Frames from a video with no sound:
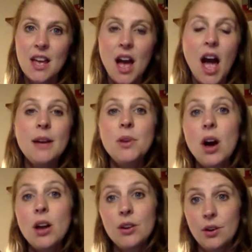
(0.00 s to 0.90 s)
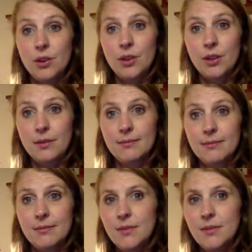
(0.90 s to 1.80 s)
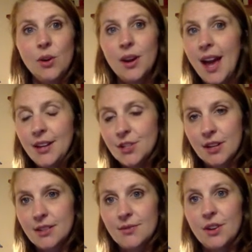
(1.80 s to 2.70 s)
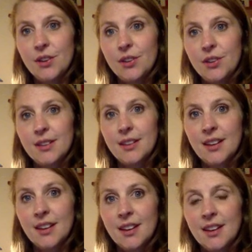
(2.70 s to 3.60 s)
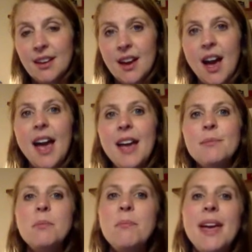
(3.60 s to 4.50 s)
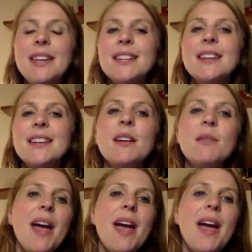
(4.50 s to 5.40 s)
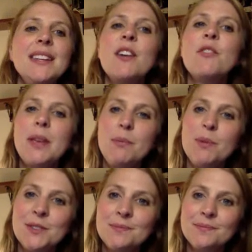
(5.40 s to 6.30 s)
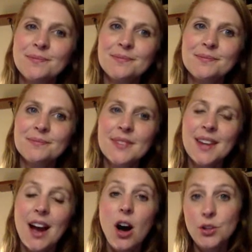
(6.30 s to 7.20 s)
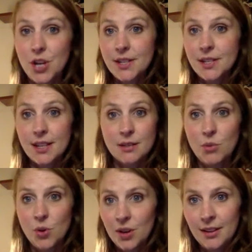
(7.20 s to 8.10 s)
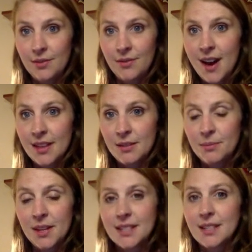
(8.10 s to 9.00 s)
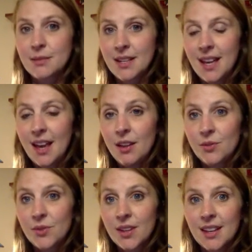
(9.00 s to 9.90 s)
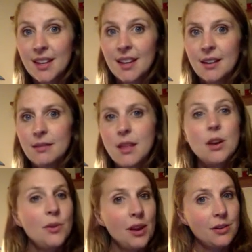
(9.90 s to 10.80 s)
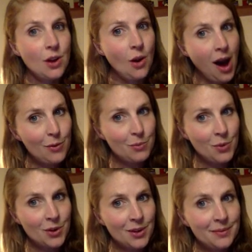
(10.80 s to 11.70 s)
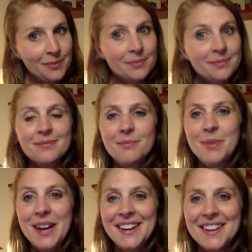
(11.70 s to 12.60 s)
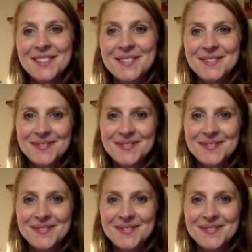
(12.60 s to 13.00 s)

I am not an earth, nor an adjunct of an earth. I am the mate and companion of people, all just as immortal and fathomless as myself. They do not know how immortal, but I know.